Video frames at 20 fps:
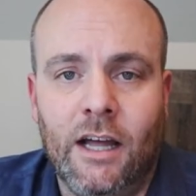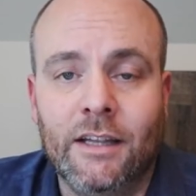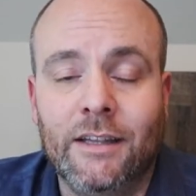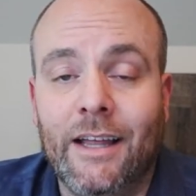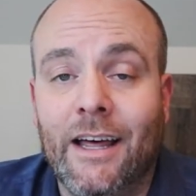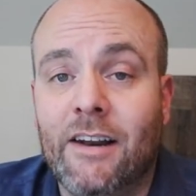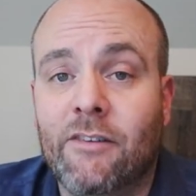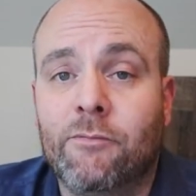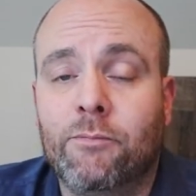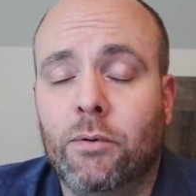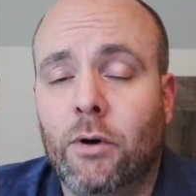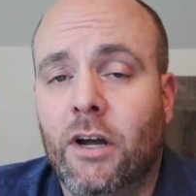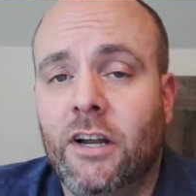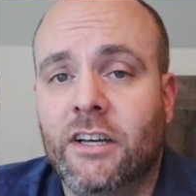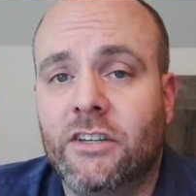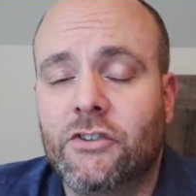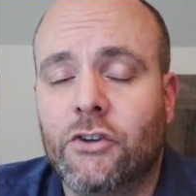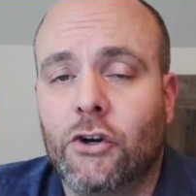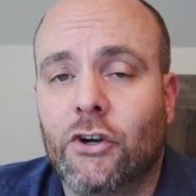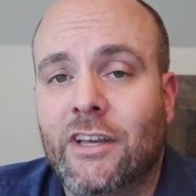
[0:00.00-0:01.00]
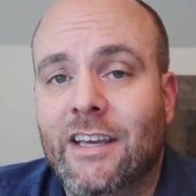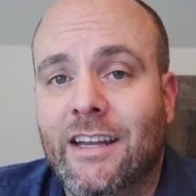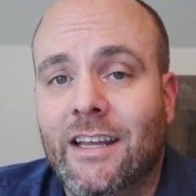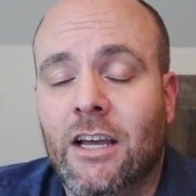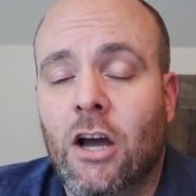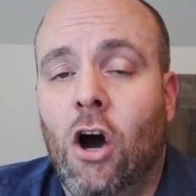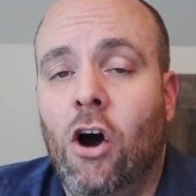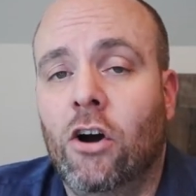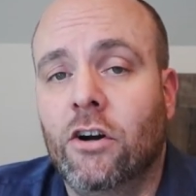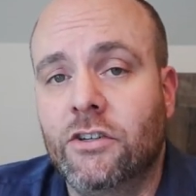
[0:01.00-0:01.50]
a lot of products are
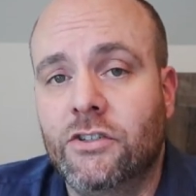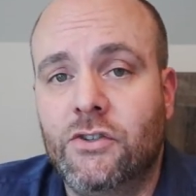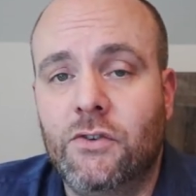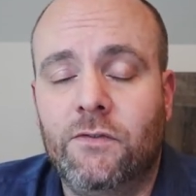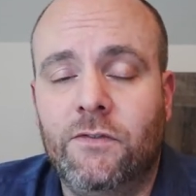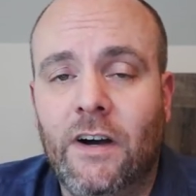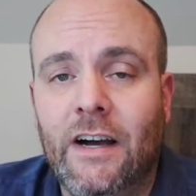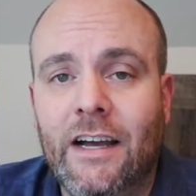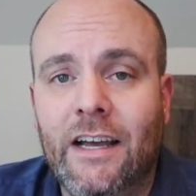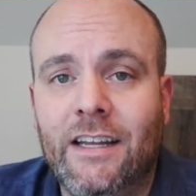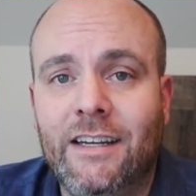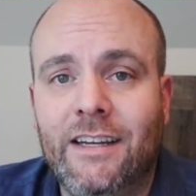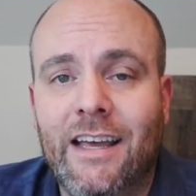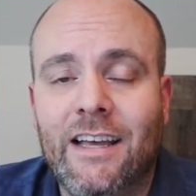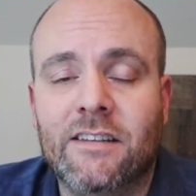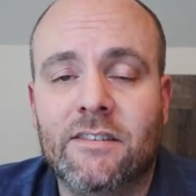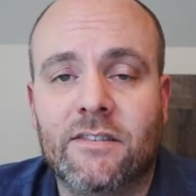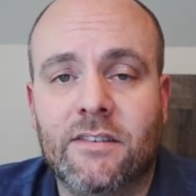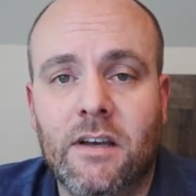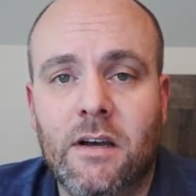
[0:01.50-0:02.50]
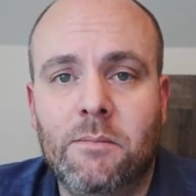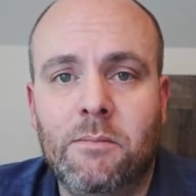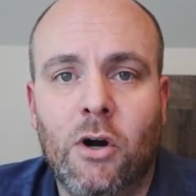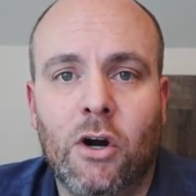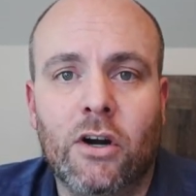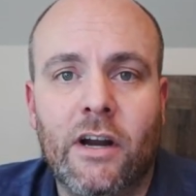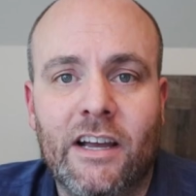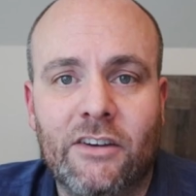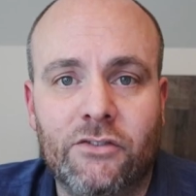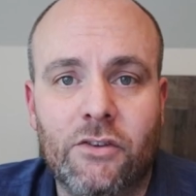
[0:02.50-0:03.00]
getting hard to find and some
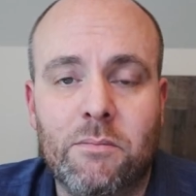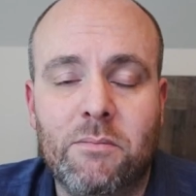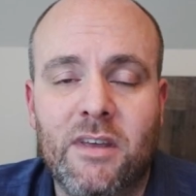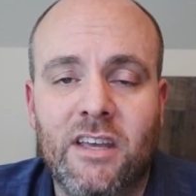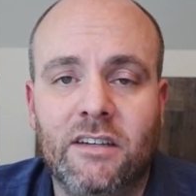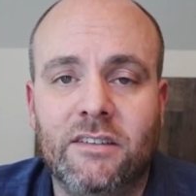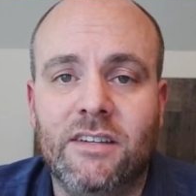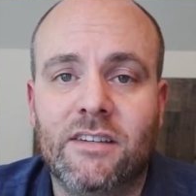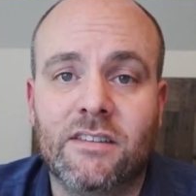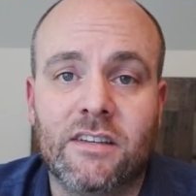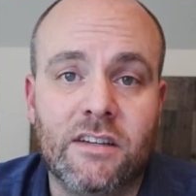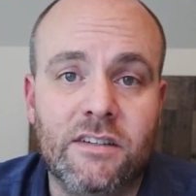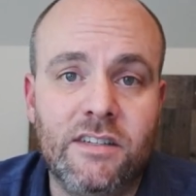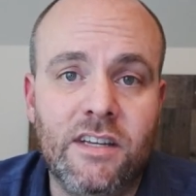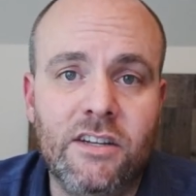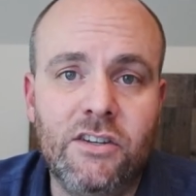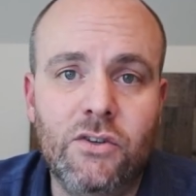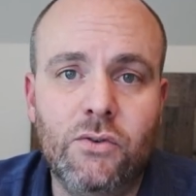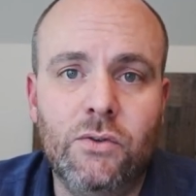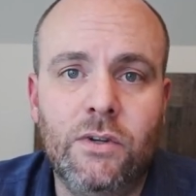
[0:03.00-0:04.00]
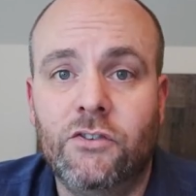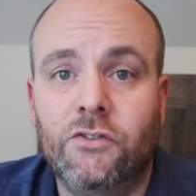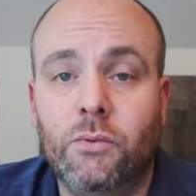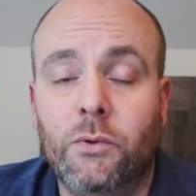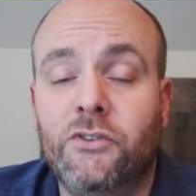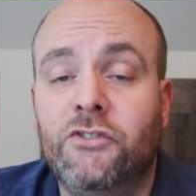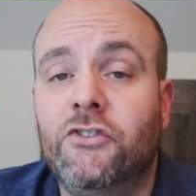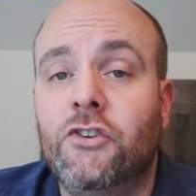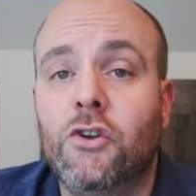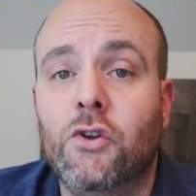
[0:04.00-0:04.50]
are actually being discontinued,
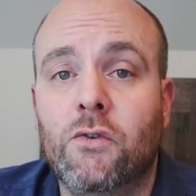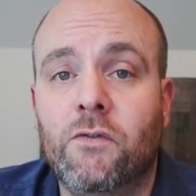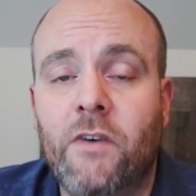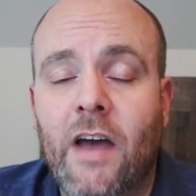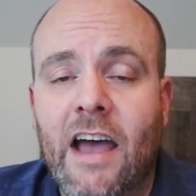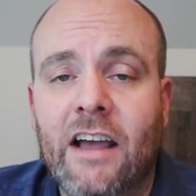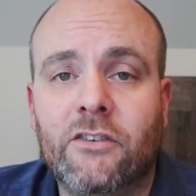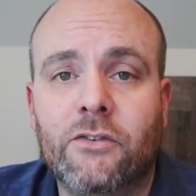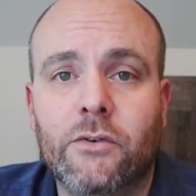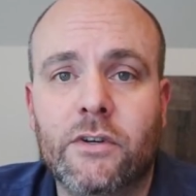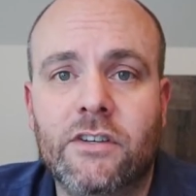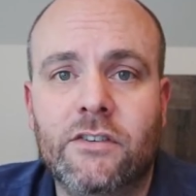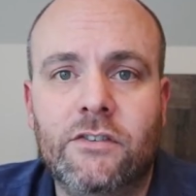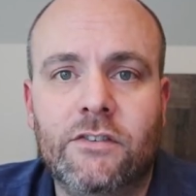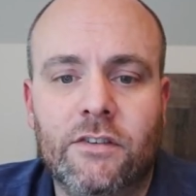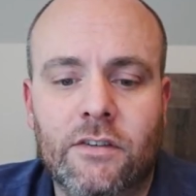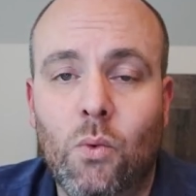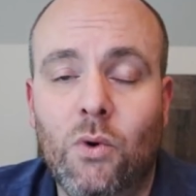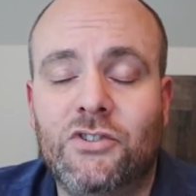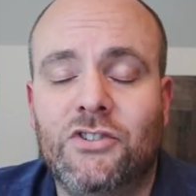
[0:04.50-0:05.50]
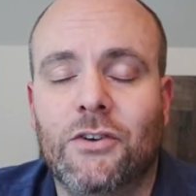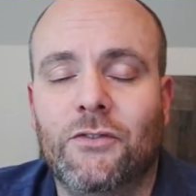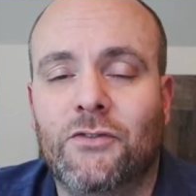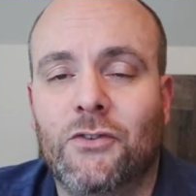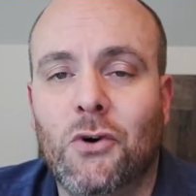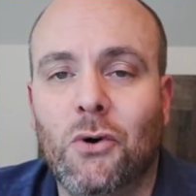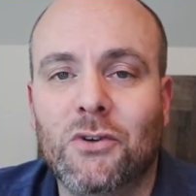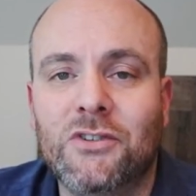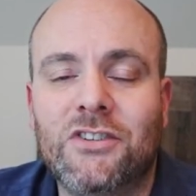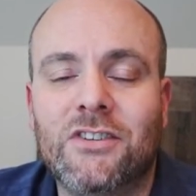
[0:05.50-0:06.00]
switched to new factories, which of
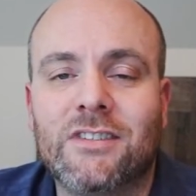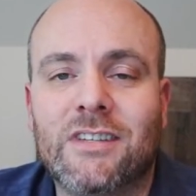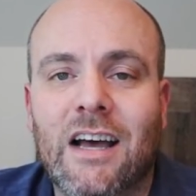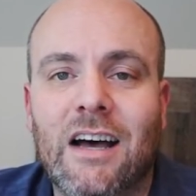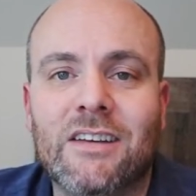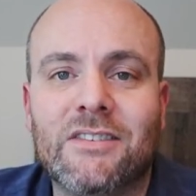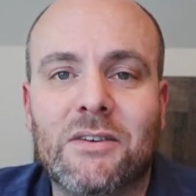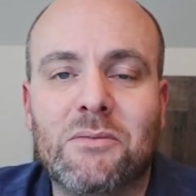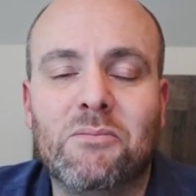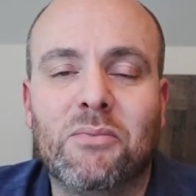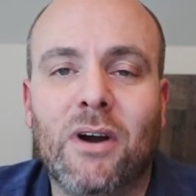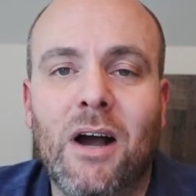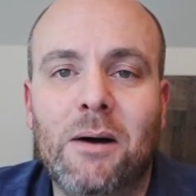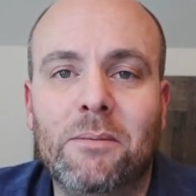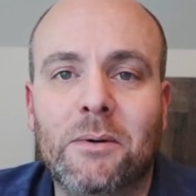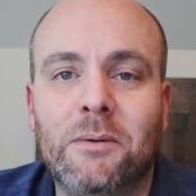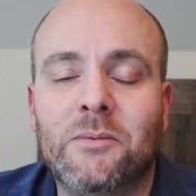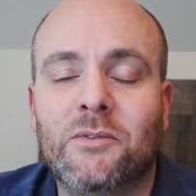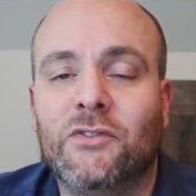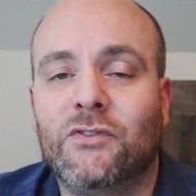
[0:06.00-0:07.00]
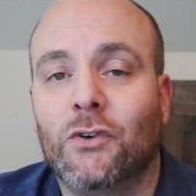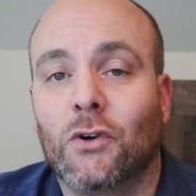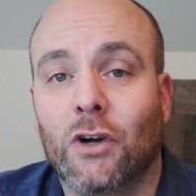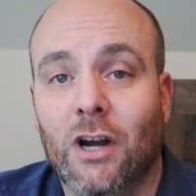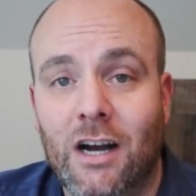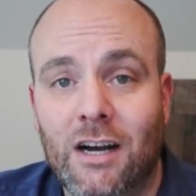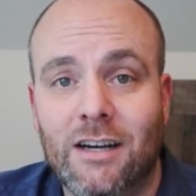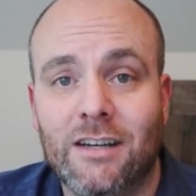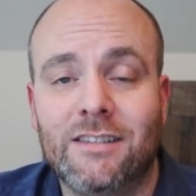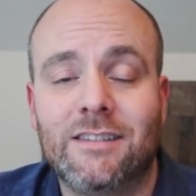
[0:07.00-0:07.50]
course is causing problems
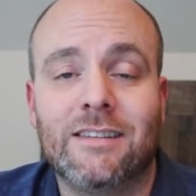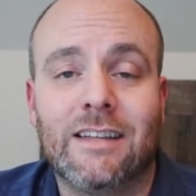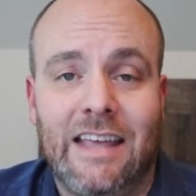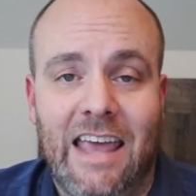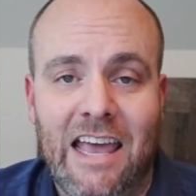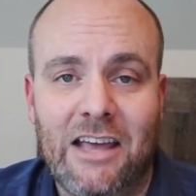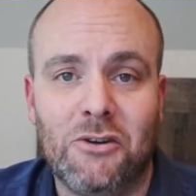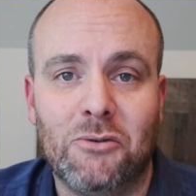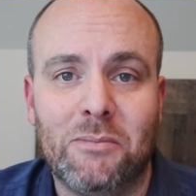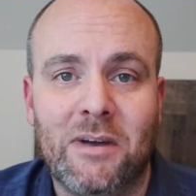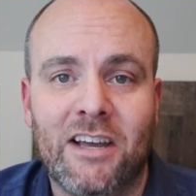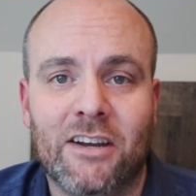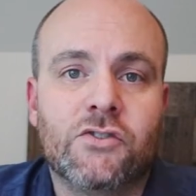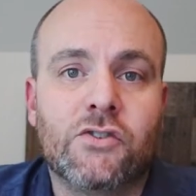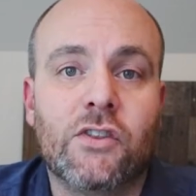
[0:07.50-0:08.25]
for us, the candle makers.